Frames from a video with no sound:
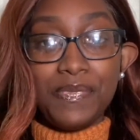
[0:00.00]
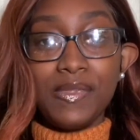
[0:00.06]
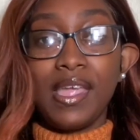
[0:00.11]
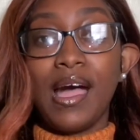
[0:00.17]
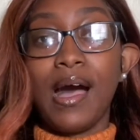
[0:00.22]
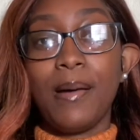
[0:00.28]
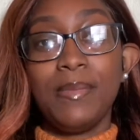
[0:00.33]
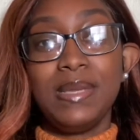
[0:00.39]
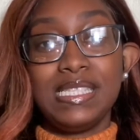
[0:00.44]

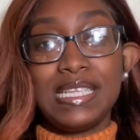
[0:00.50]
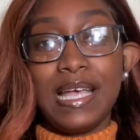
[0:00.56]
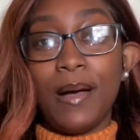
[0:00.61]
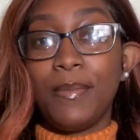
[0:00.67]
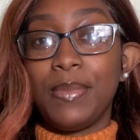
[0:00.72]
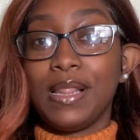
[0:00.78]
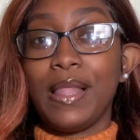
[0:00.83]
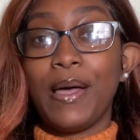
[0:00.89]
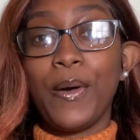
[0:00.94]
Comment down
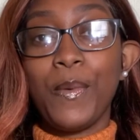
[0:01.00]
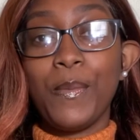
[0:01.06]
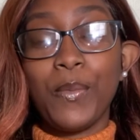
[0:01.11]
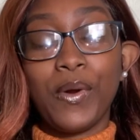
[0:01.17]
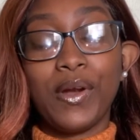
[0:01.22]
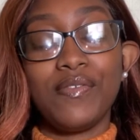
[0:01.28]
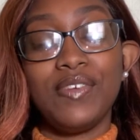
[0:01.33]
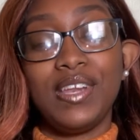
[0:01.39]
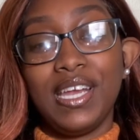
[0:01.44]
below more
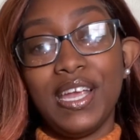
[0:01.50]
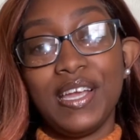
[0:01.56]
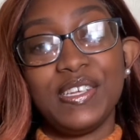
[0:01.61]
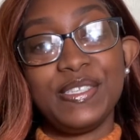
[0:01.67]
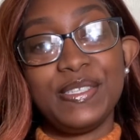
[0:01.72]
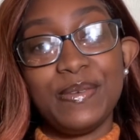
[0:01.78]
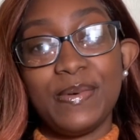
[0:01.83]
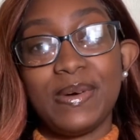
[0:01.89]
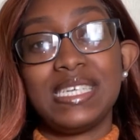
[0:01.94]

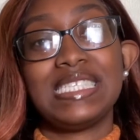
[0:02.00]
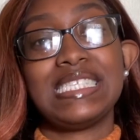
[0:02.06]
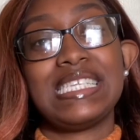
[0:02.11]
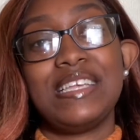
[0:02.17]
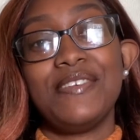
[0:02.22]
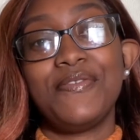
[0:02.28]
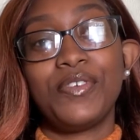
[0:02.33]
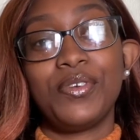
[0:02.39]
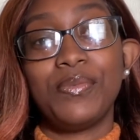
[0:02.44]
videos you want to
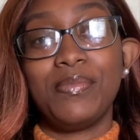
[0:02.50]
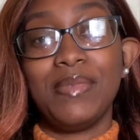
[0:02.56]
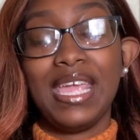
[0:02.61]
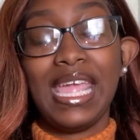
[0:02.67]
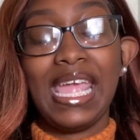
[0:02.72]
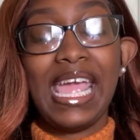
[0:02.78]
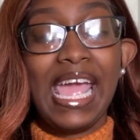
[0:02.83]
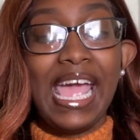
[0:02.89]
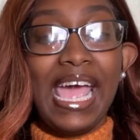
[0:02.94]
see from me,
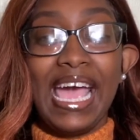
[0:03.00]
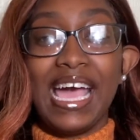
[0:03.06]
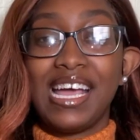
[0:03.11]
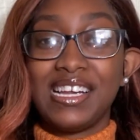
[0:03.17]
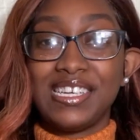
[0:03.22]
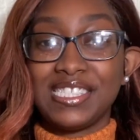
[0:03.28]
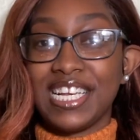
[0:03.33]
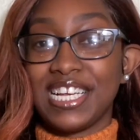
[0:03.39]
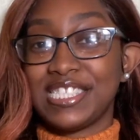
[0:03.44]
and
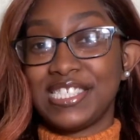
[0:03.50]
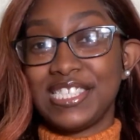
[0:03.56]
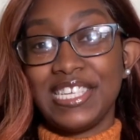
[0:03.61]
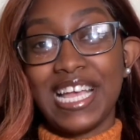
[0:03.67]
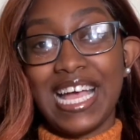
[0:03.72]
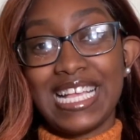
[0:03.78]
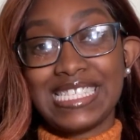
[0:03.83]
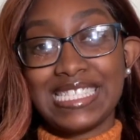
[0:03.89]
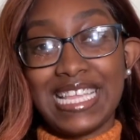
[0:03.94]
I'll talk to you
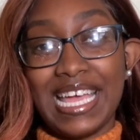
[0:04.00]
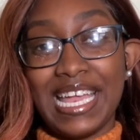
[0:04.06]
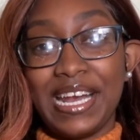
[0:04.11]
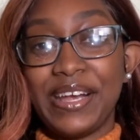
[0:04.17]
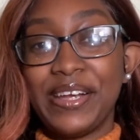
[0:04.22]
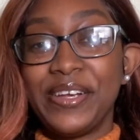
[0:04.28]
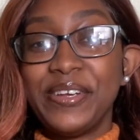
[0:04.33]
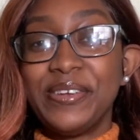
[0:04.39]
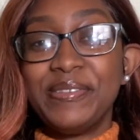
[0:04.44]
guys later.
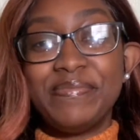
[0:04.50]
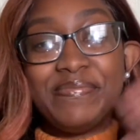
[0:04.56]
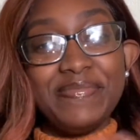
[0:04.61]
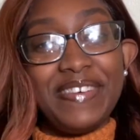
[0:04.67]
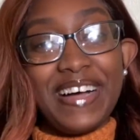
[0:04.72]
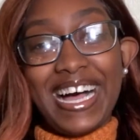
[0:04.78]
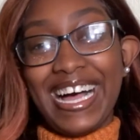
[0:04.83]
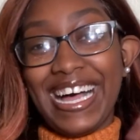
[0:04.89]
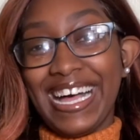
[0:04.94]

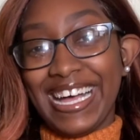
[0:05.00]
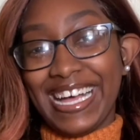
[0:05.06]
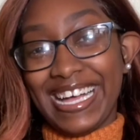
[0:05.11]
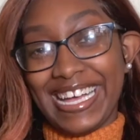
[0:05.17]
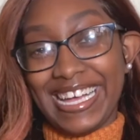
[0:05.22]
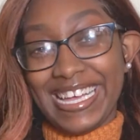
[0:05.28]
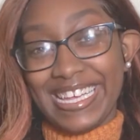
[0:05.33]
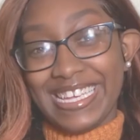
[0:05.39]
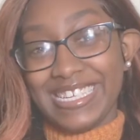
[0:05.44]

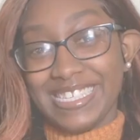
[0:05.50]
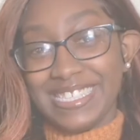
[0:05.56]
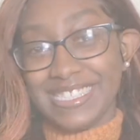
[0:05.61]
Bye.